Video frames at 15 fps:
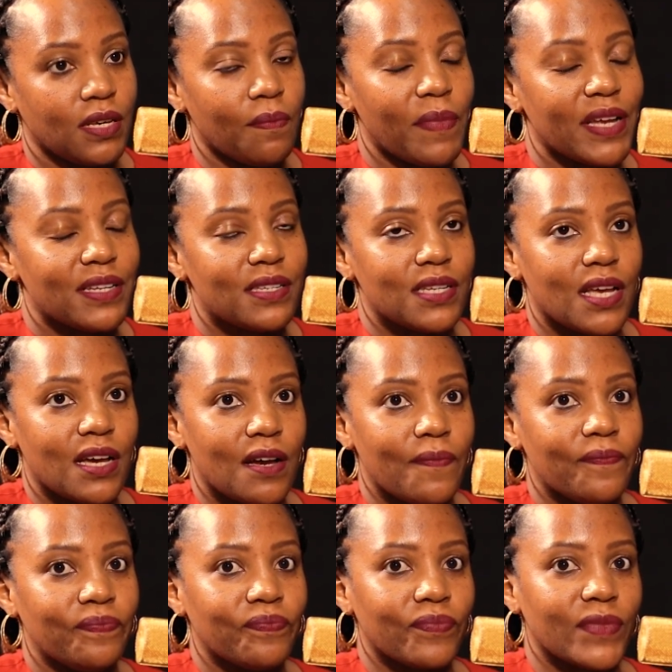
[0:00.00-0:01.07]
But
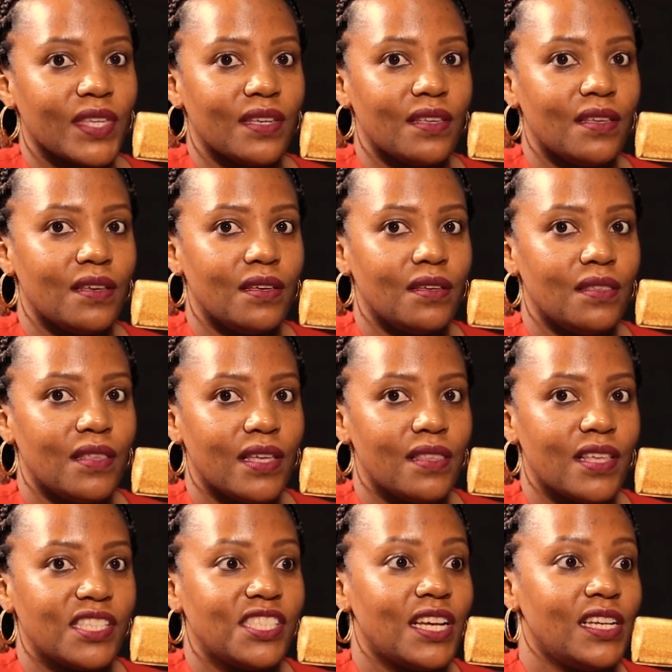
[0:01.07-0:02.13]

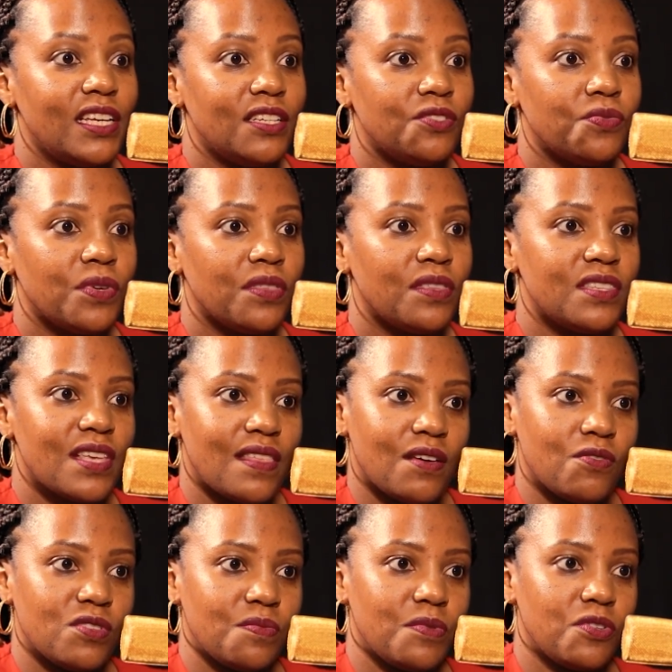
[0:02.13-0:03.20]
the challenge with these other
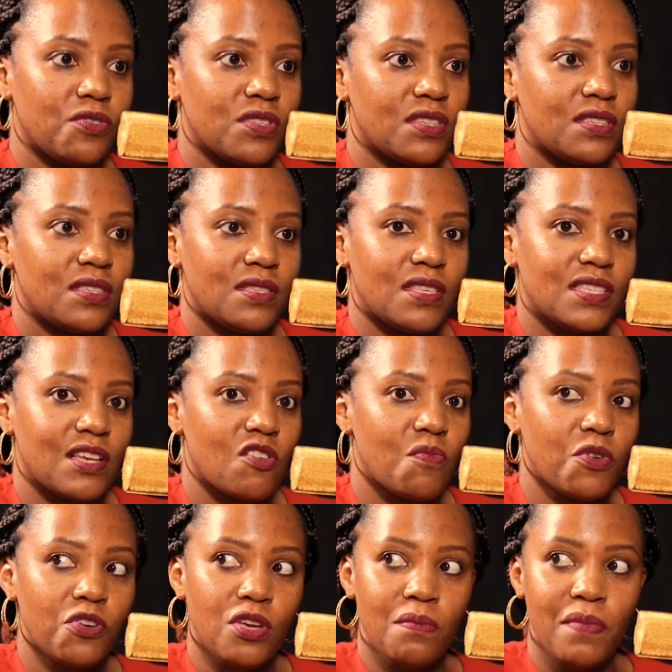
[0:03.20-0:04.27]
hospitals is there's a
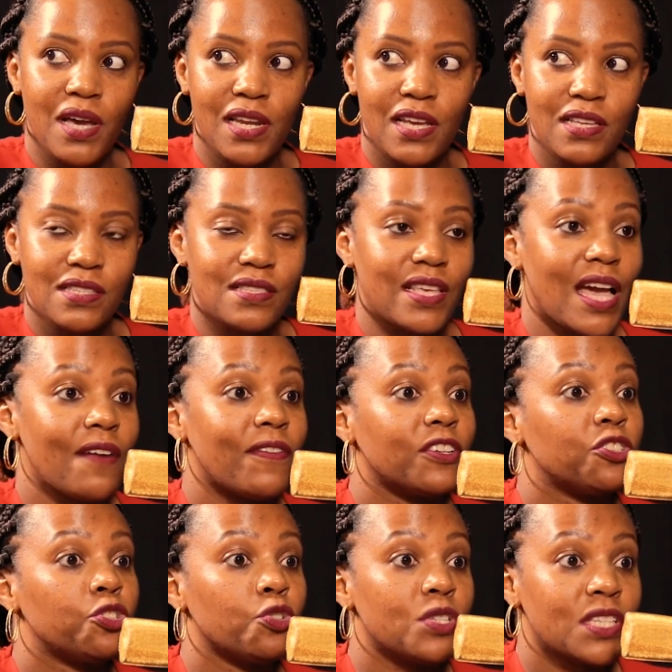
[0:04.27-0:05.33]
hormonal imbalance. They have a
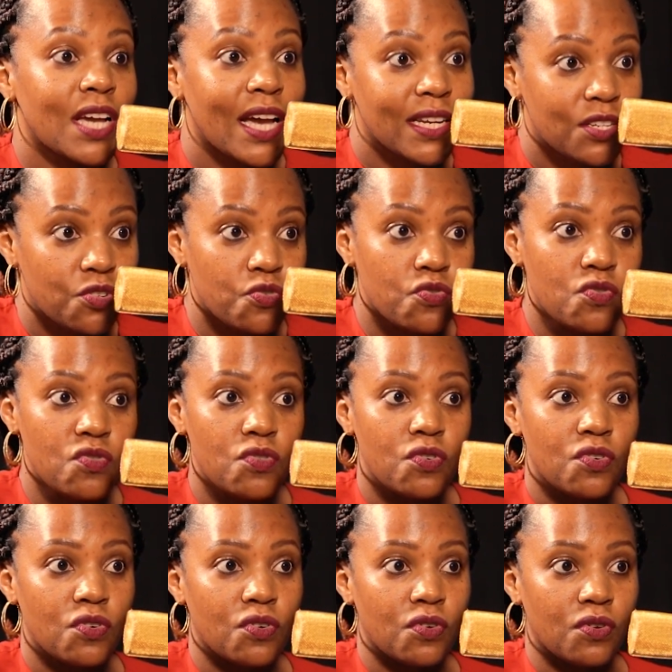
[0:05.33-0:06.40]
shortcut to
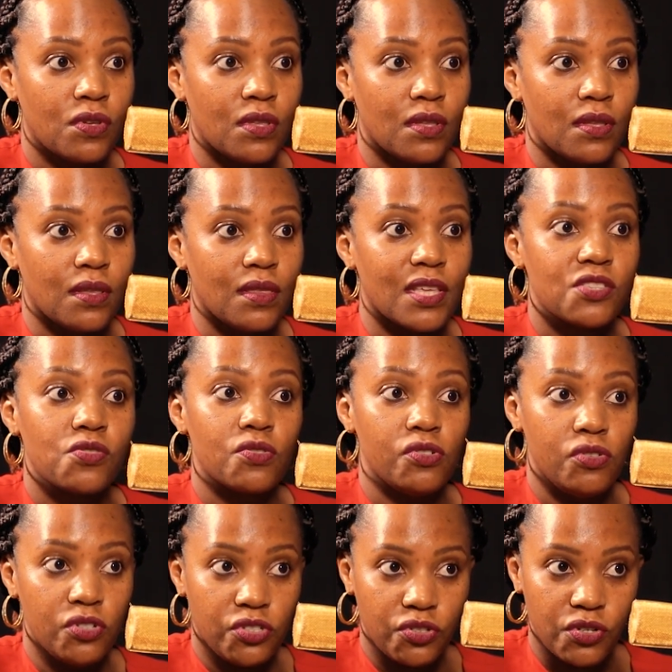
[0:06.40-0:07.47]
the
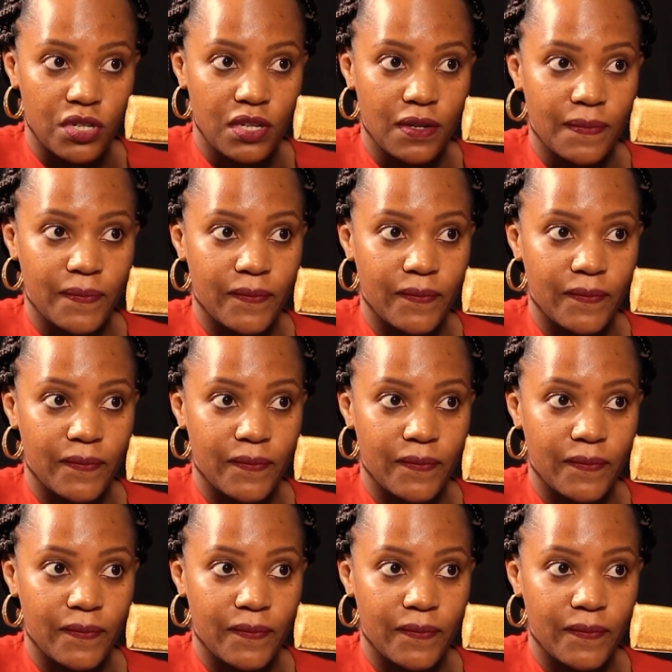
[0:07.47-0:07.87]
solution.